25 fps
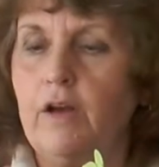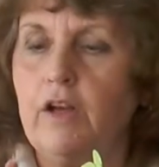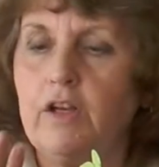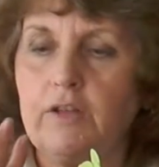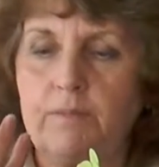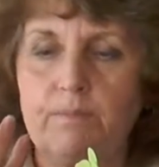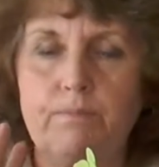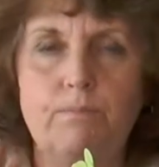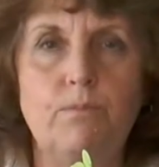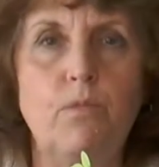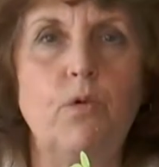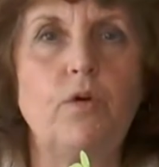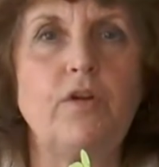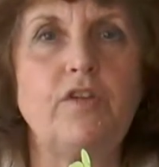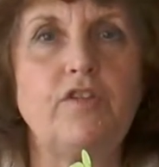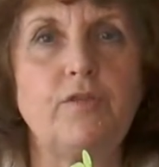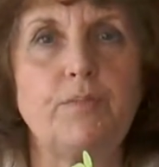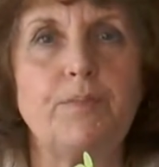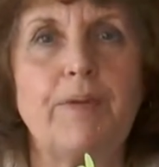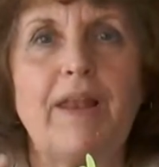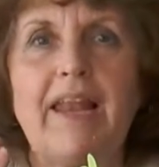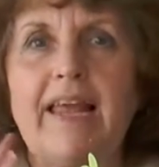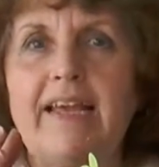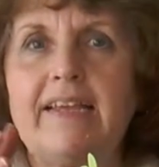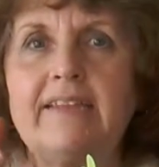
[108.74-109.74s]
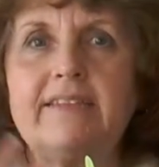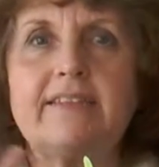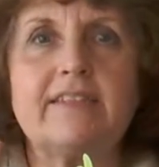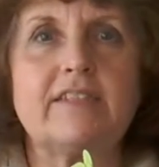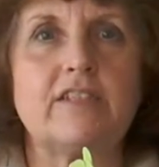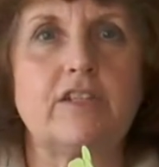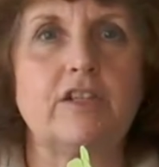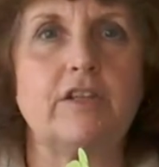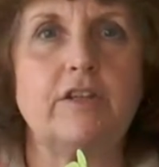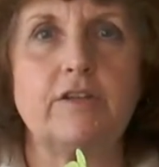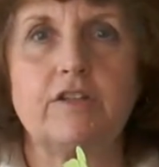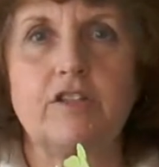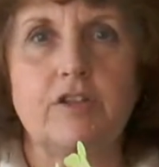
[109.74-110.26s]
moist place
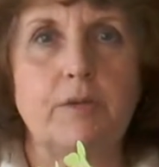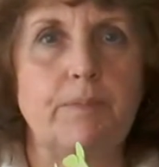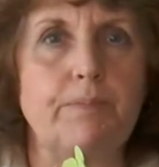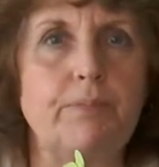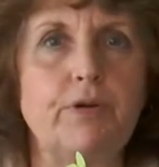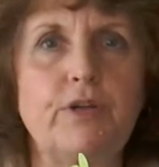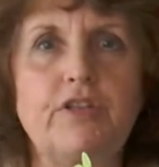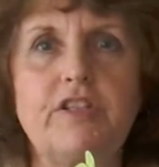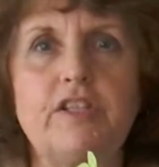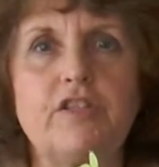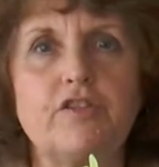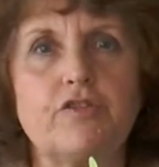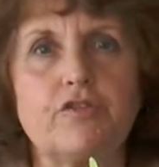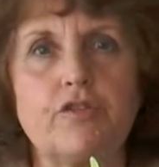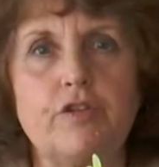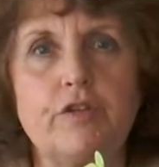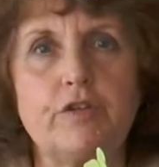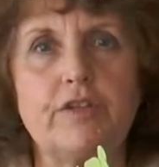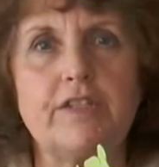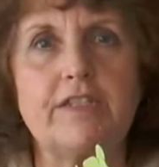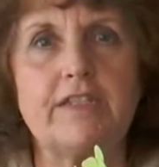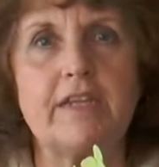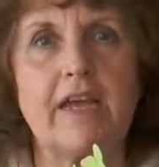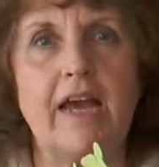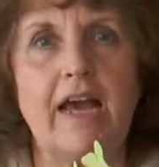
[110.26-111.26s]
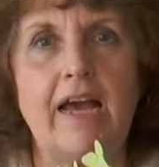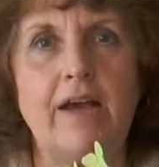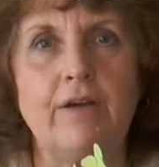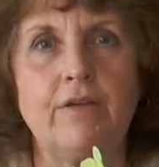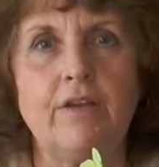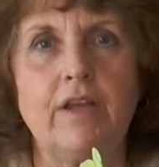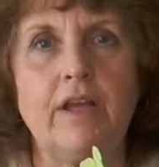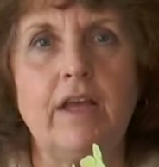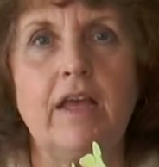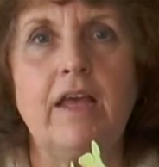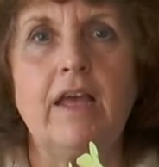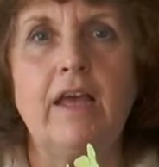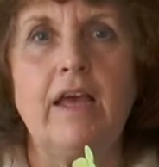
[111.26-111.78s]
to put its roots
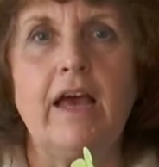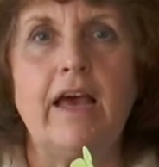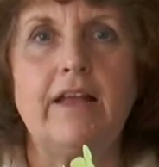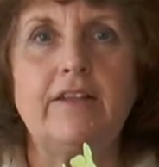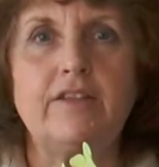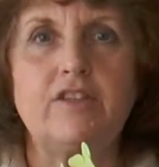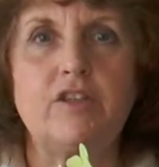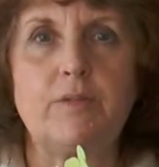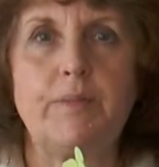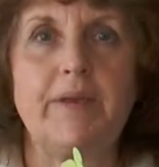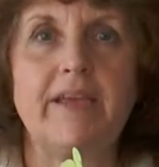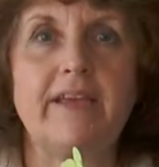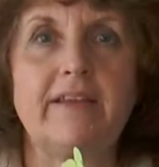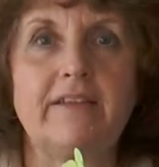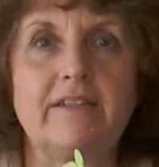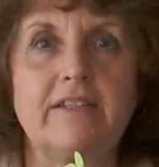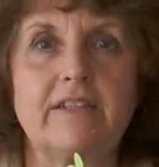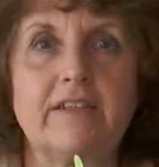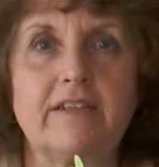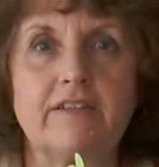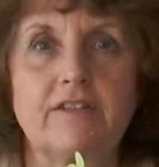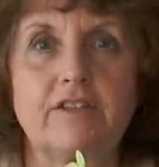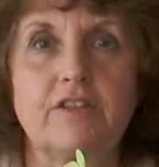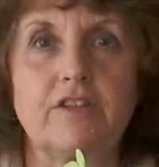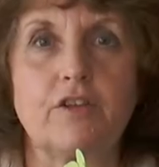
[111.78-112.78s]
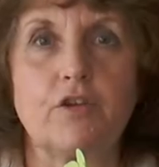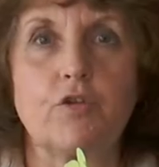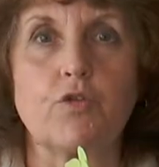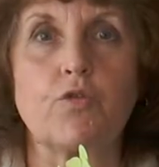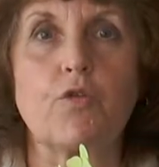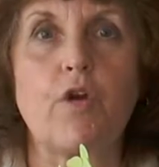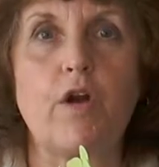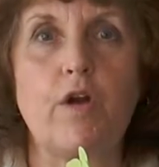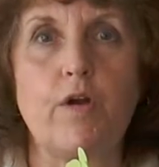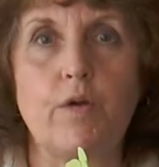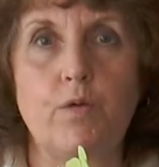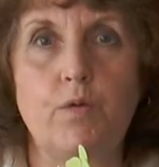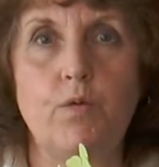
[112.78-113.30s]
down and to begin to
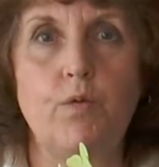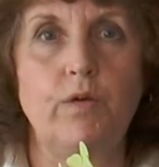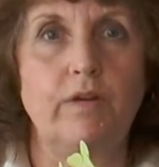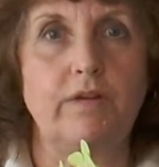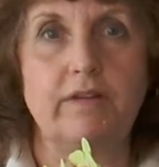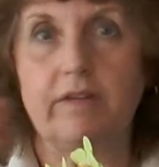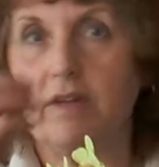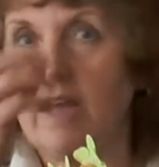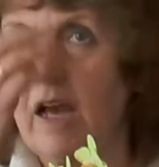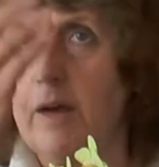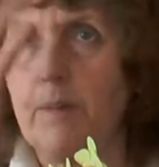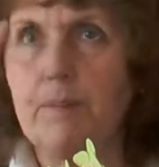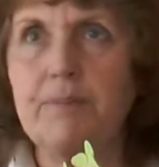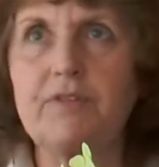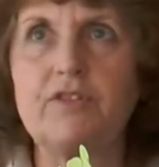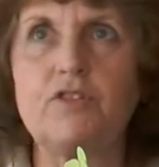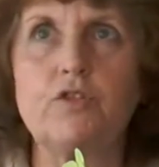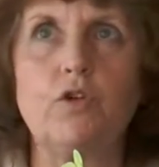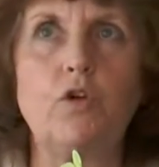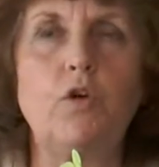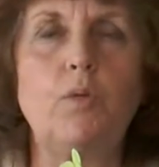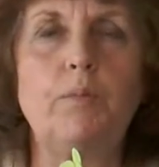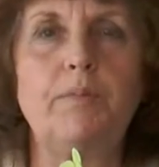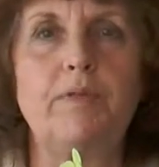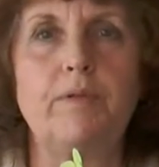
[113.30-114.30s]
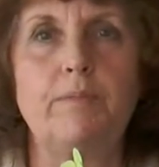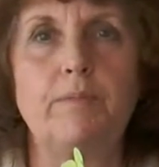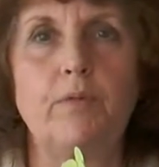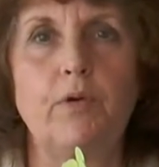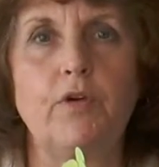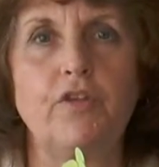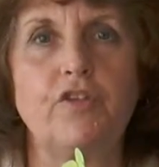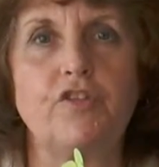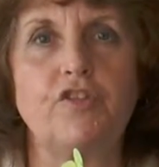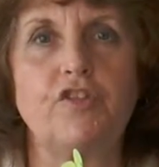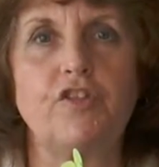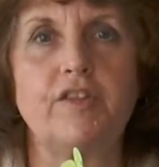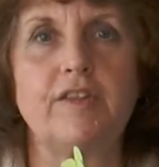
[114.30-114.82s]
grow and absorb the
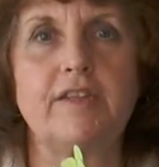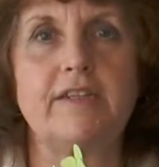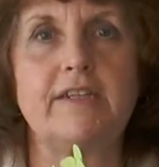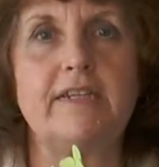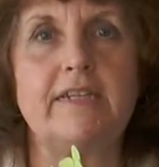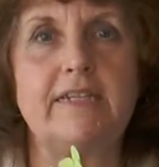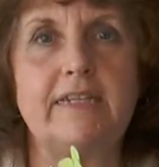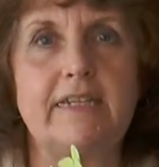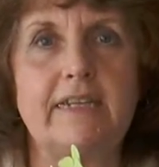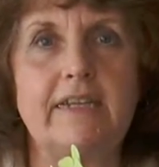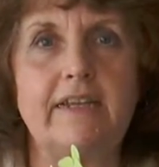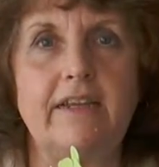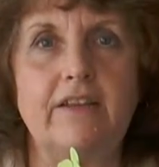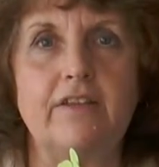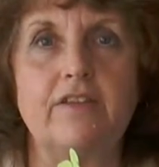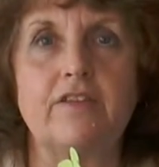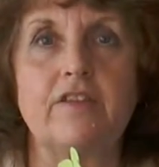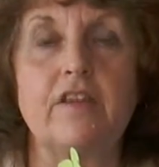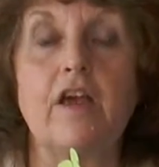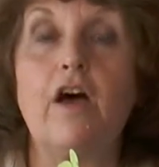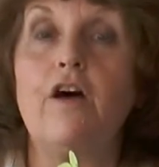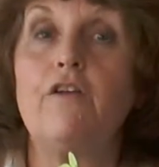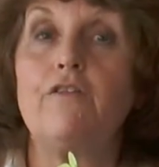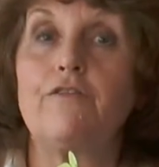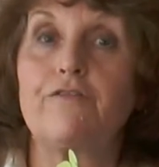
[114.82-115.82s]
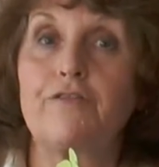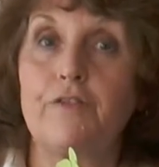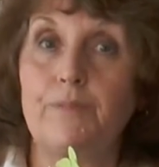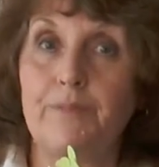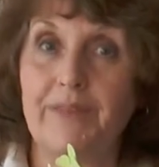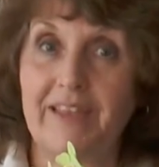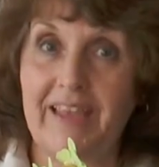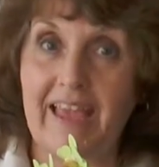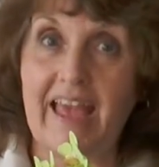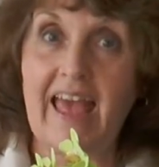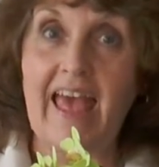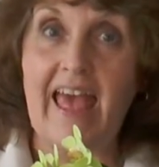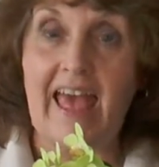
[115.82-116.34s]
moisture that it needs from
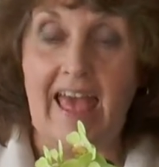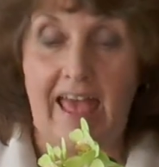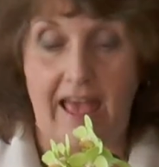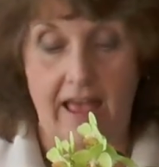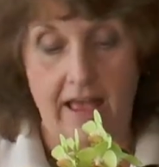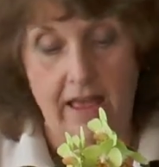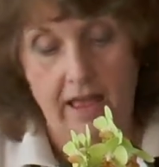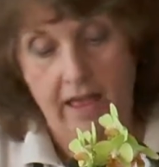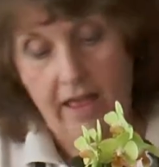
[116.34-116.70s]
the air.